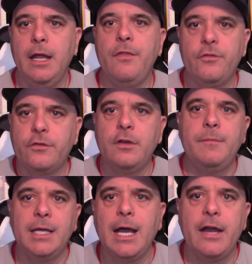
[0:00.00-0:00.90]
And there's going to be
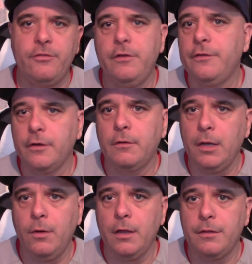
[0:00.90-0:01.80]
guys you disagree
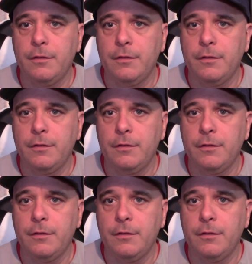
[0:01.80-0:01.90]
with.